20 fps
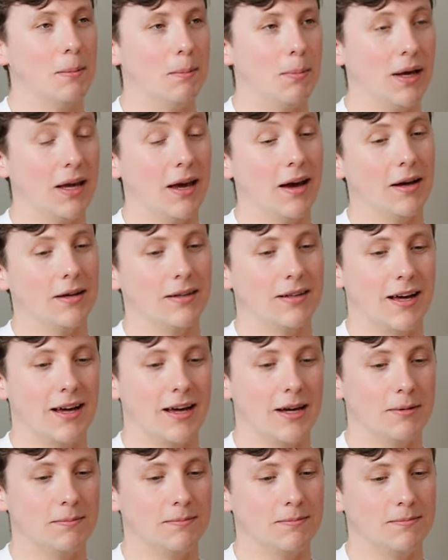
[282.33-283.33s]
But yeah,
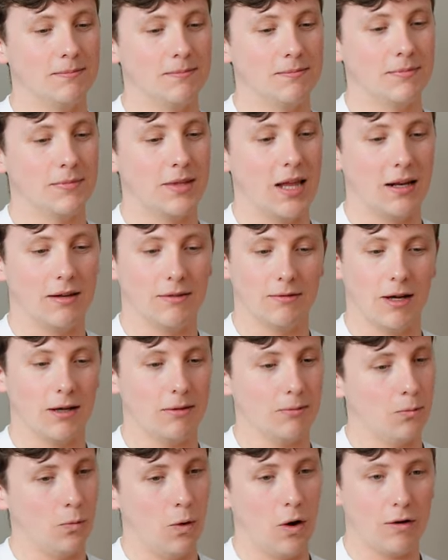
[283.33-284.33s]
then
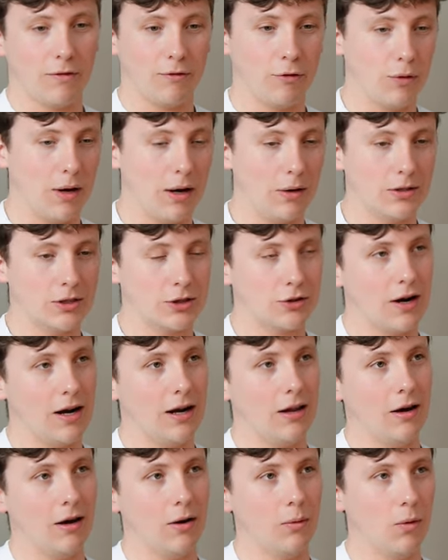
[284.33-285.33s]
like worked throughout
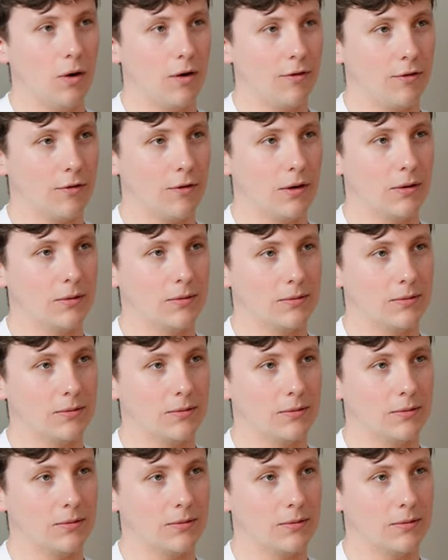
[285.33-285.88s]
Australia. Did